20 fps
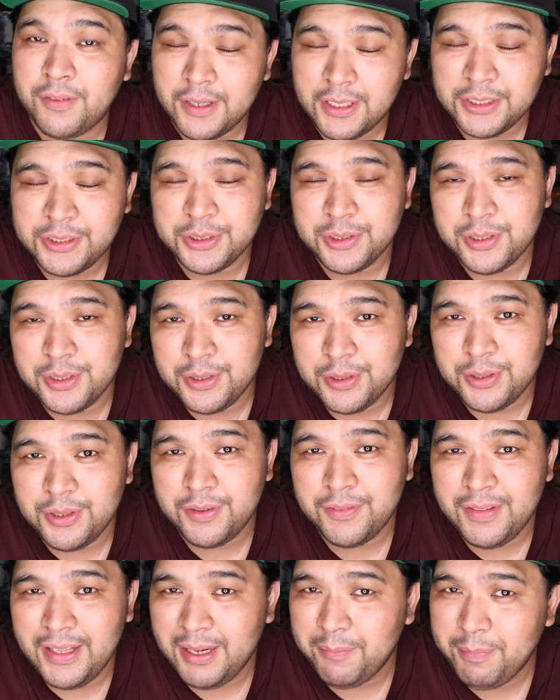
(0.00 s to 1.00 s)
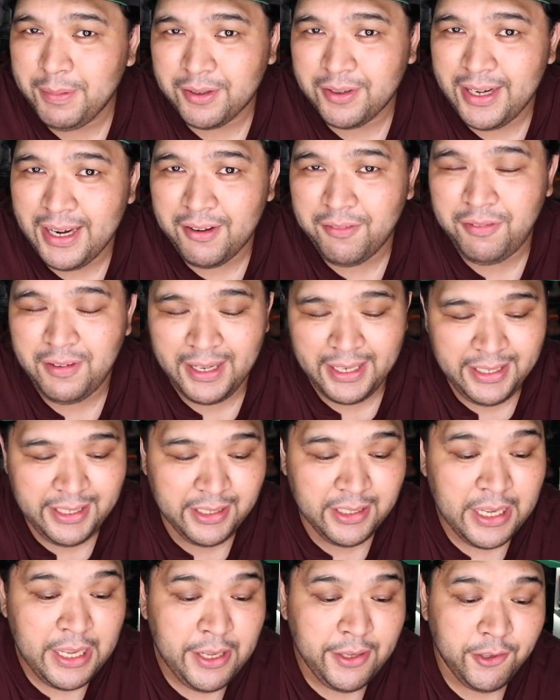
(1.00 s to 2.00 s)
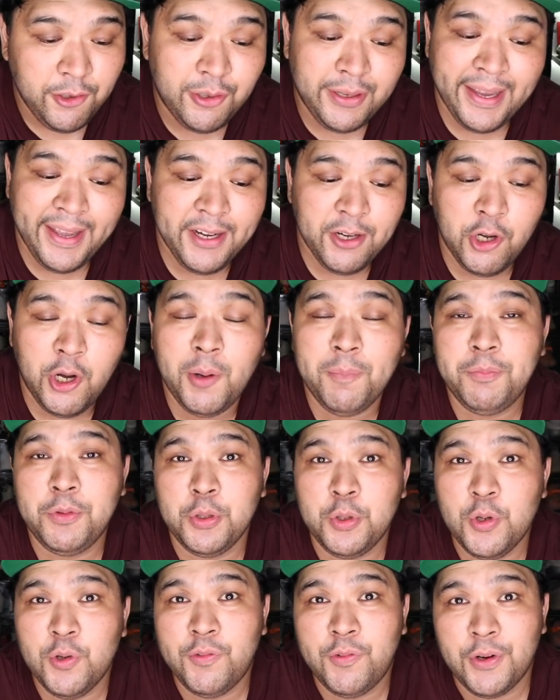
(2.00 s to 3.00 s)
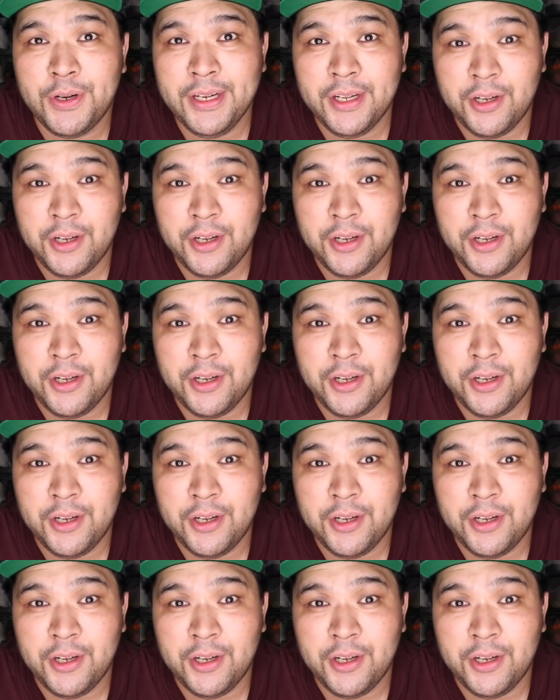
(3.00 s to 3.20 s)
version of the Epic React Flyknit, you can opt to go for